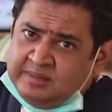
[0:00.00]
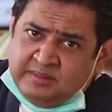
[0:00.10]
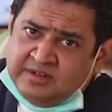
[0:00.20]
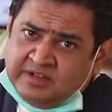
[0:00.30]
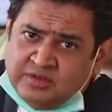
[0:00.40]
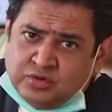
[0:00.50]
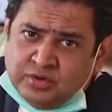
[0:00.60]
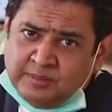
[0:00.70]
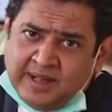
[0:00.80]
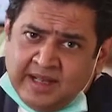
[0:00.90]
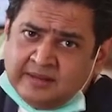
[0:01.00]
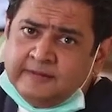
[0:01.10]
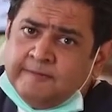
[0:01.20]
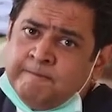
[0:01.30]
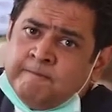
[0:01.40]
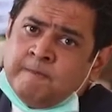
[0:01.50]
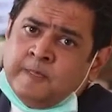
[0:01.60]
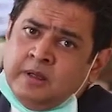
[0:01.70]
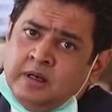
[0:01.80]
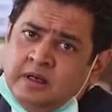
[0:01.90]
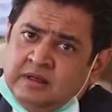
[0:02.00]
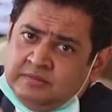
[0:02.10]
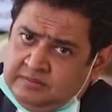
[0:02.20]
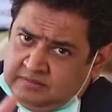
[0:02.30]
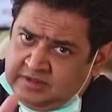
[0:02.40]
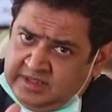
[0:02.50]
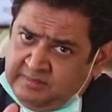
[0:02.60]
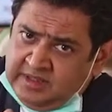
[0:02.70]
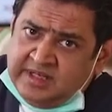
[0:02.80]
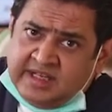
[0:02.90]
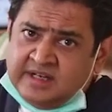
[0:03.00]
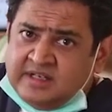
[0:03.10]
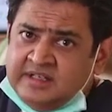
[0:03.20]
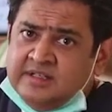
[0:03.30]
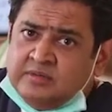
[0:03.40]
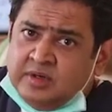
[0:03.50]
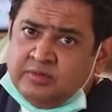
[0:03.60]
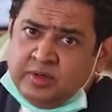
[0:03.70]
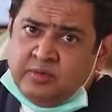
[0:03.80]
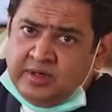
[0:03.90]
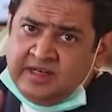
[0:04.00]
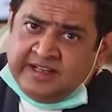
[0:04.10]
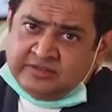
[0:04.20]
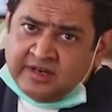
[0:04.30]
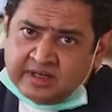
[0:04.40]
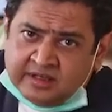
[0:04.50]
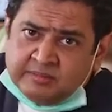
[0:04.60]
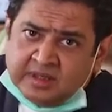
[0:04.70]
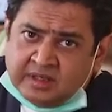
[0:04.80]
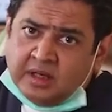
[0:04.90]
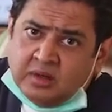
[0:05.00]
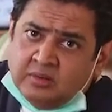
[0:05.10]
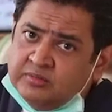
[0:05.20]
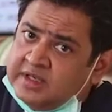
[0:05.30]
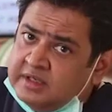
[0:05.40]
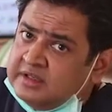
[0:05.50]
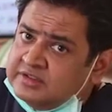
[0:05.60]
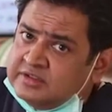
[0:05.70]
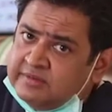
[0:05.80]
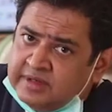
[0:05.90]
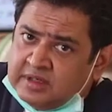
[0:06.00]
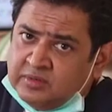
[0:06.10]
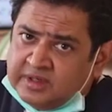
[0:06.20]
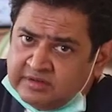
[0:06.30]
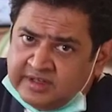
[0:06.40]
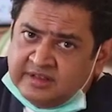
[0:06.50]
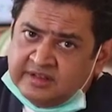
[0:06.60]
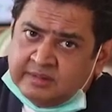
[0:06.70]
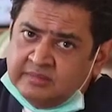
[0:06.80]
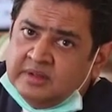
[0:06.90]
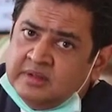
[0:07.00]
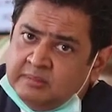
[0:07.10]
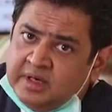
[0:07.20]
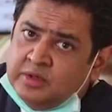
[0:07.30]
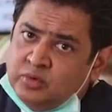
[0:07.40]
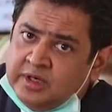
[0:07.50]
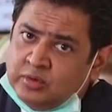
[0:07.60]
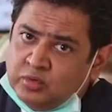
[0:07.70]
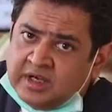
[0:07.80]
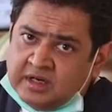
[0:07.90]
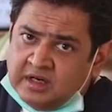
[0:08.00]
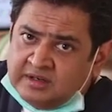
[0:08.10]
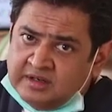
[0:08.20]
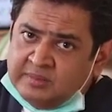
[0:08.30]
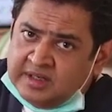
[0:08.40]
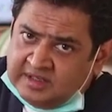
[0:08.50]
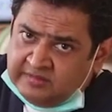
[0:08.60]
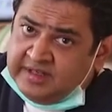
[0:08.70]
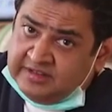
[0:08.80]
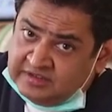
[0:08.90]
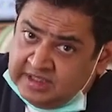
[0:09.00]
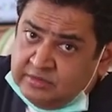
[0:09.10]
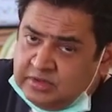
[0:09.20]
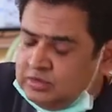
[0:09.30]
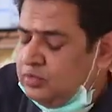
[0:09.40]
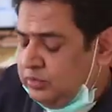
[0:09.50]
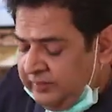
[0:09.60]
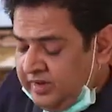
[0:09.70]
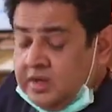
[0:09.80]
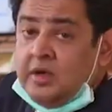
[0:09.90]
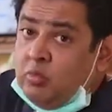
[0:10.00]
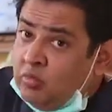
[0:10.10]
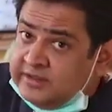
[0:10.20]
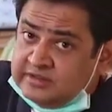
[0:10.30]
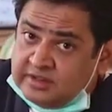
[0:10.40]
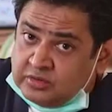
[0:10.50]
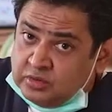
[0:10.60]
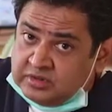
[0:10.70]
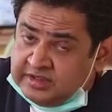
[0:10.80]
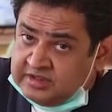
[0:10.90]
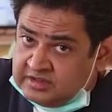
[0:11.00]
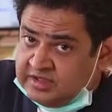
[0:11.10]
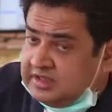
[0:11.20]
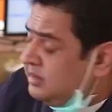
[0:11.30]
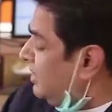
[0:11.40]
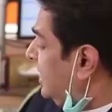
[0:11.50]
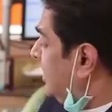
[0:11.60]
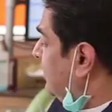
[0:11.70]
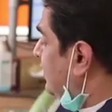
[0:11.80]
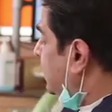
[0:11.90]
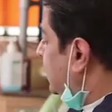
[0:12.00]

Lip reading: maybe a century back, the deeply decayed teeth were frequently extracted, but now we can conservatively treat them by doing a root canal treatment, and we can save the tooth. Once the tooth is treated by a root